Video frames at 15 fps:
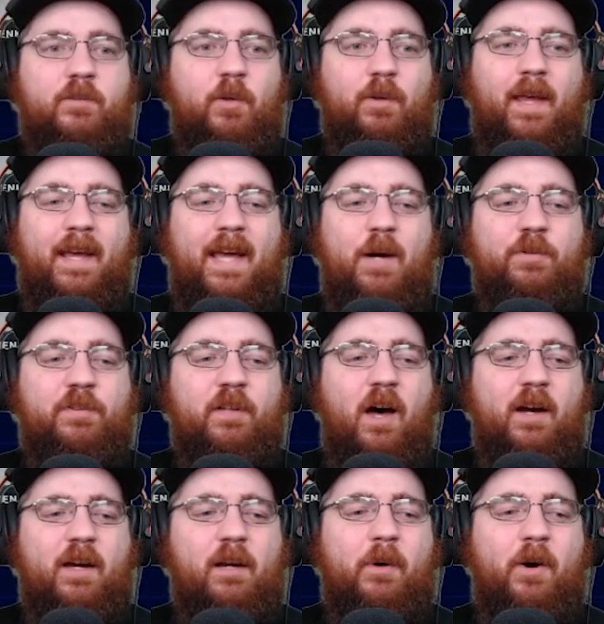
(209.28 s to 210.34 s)
So like I was
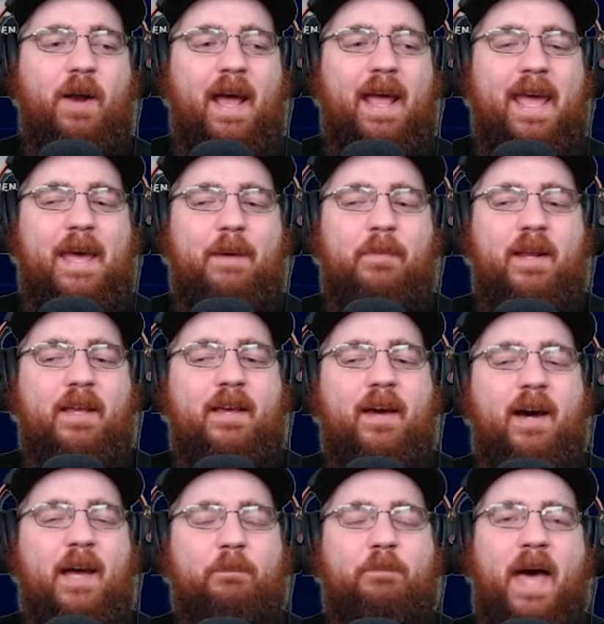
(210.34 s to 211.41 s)
talking about, I am going to
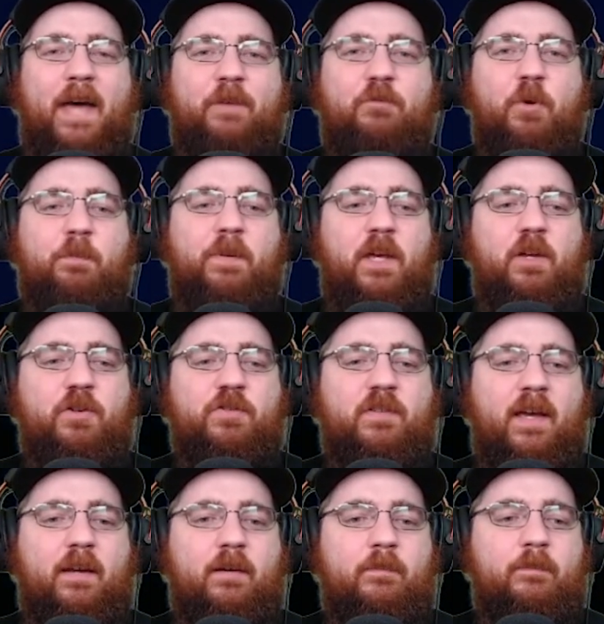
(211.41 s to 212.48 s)
cut Patrick
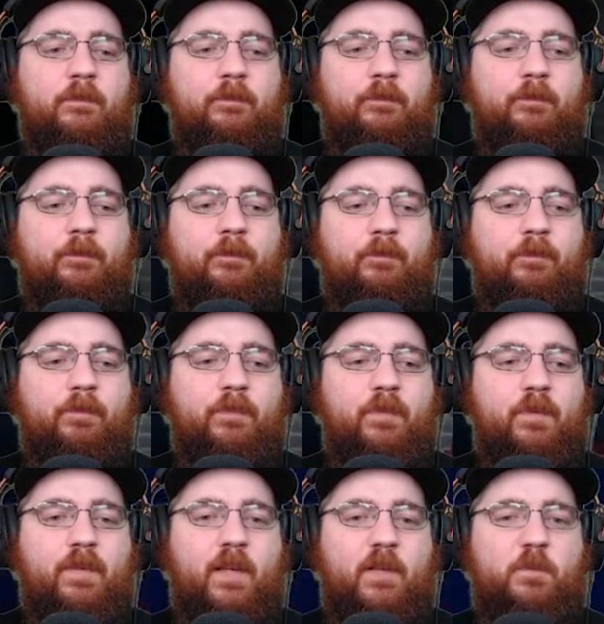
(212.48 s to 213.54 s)
Peterson.
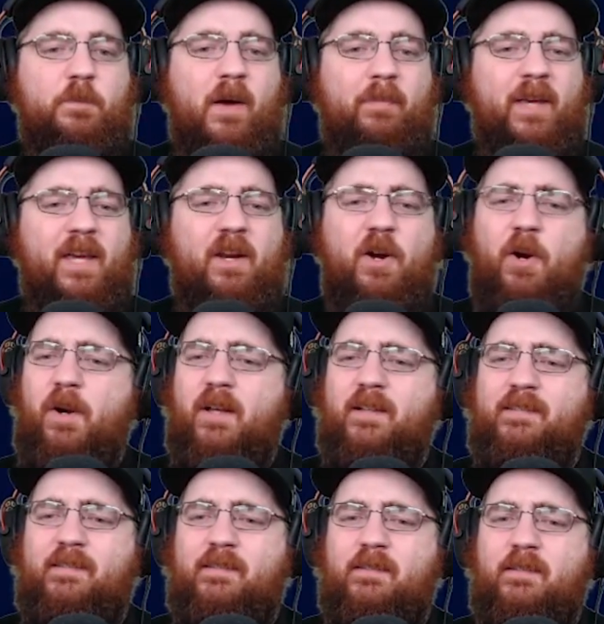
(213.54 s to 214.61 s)
That's probably going to hurt us.